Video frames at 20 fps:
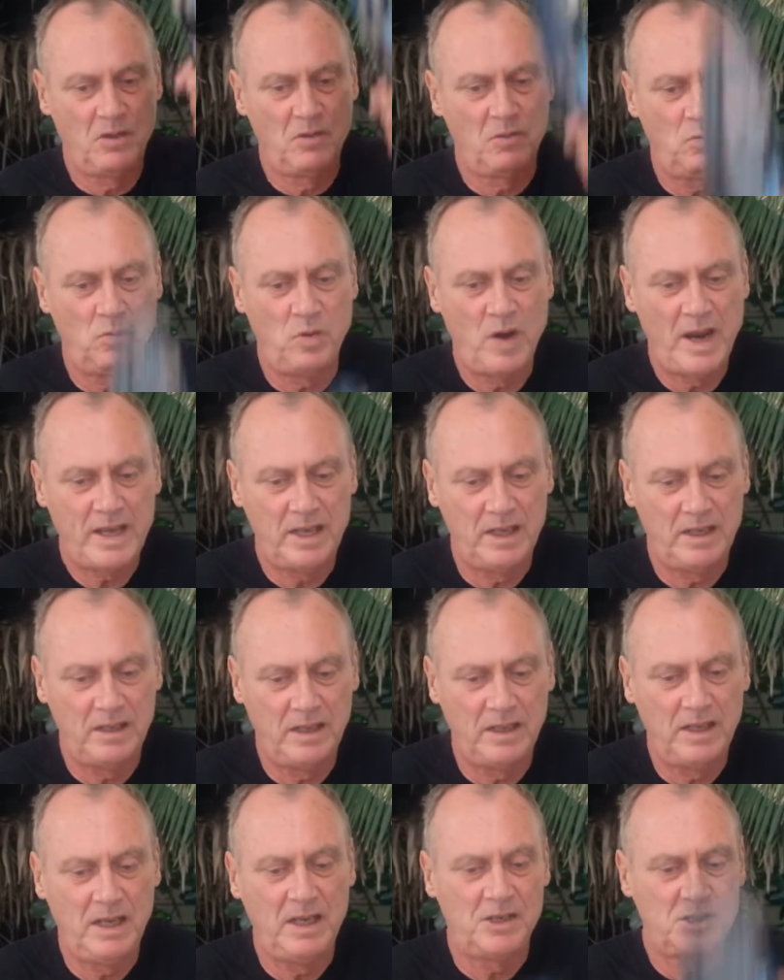racket
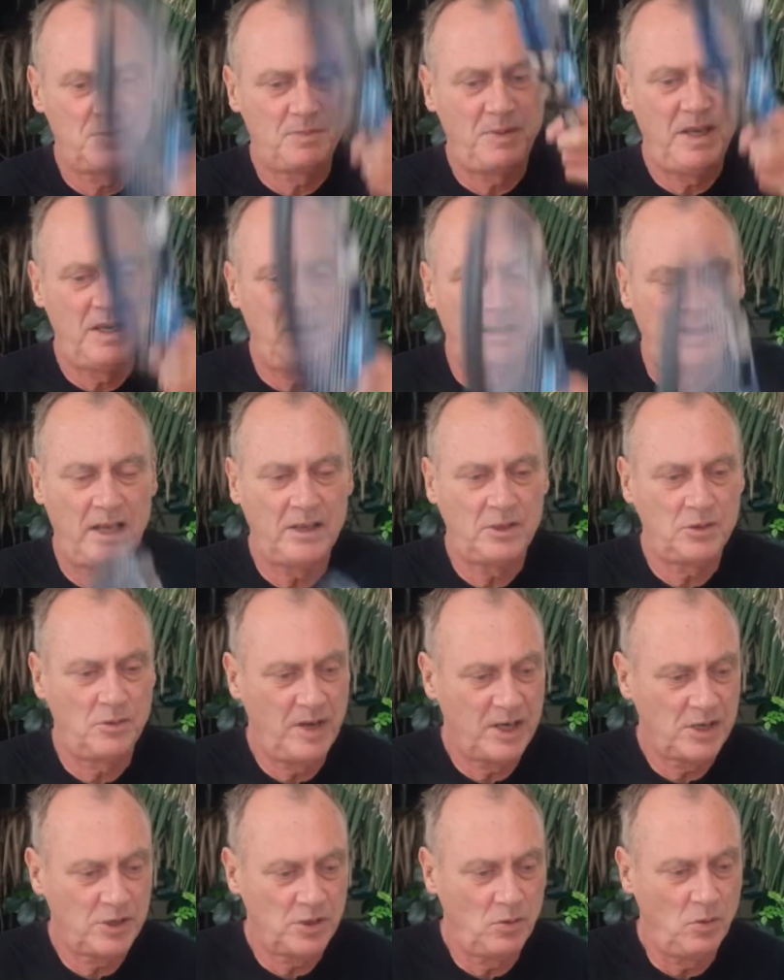head speed in that
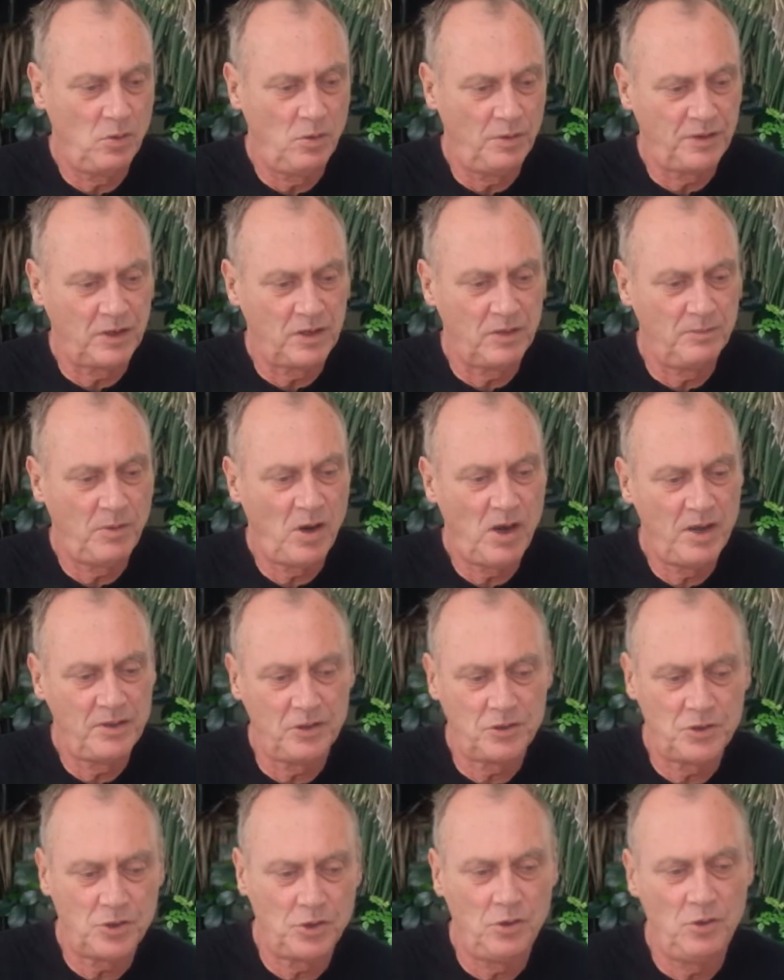direction. Or if you combine the
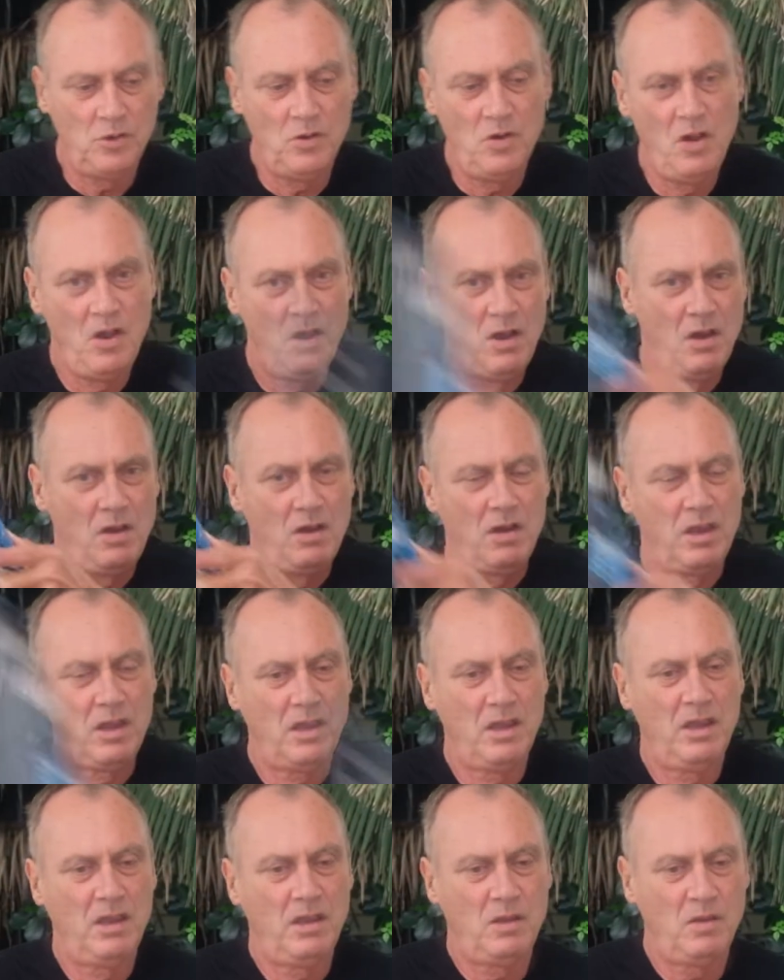two,
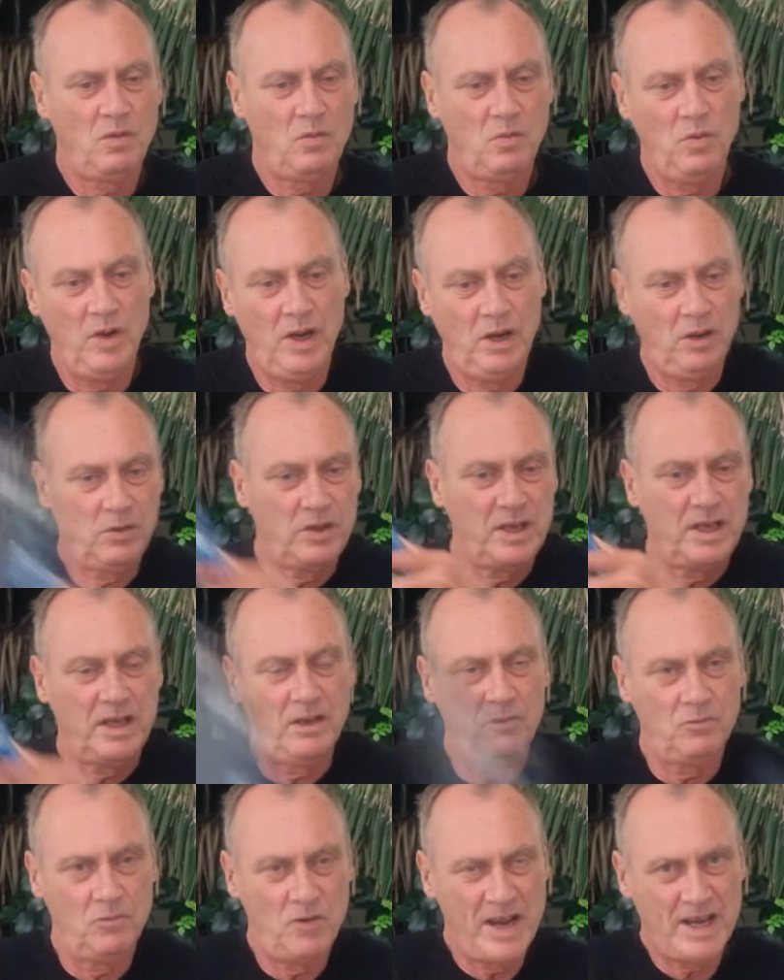we're looking
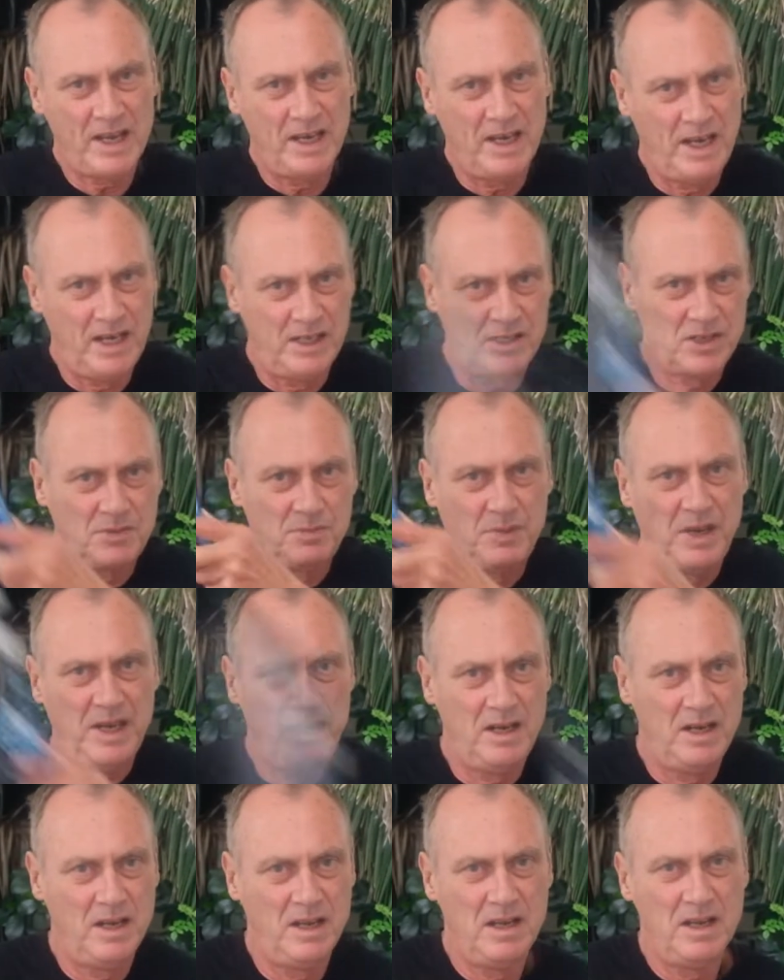at racket head
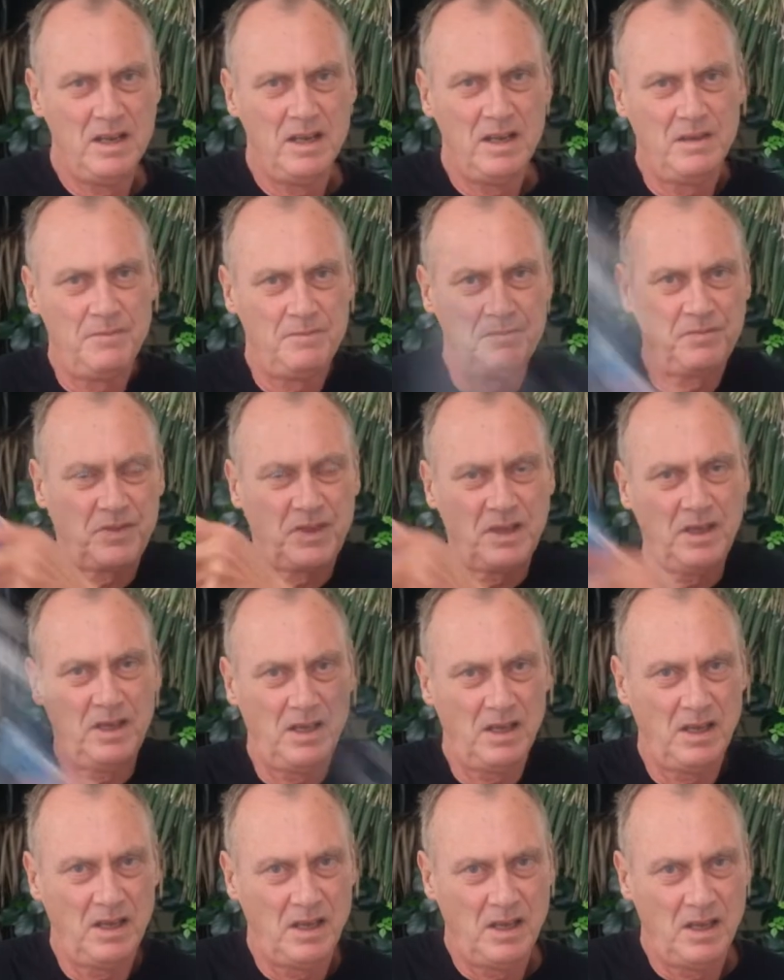speed
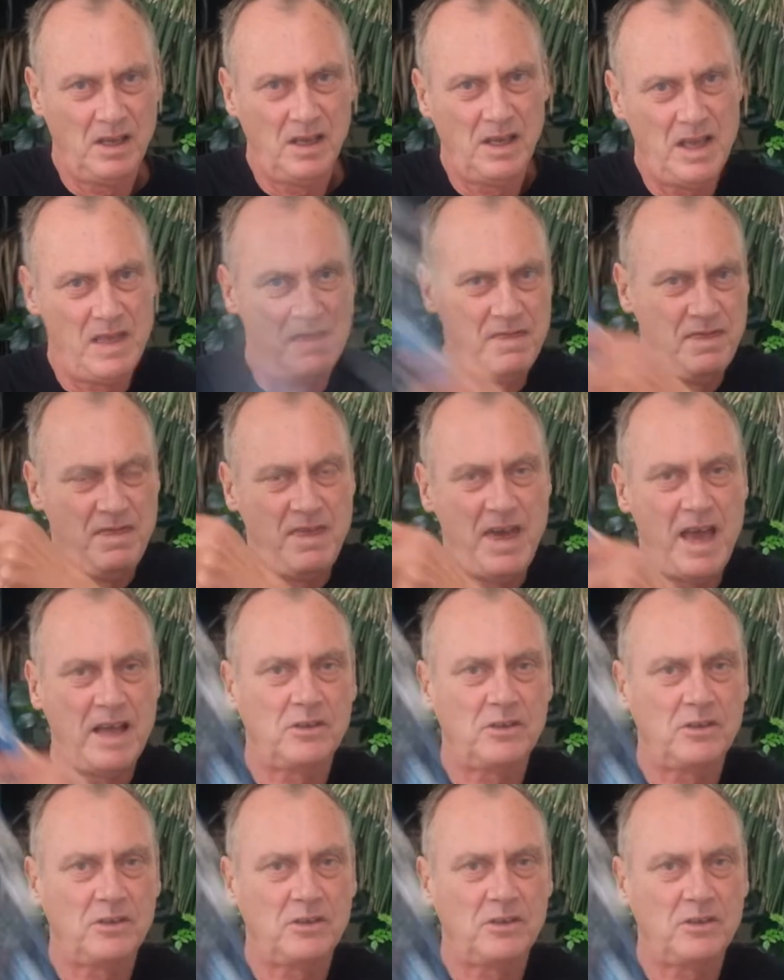in that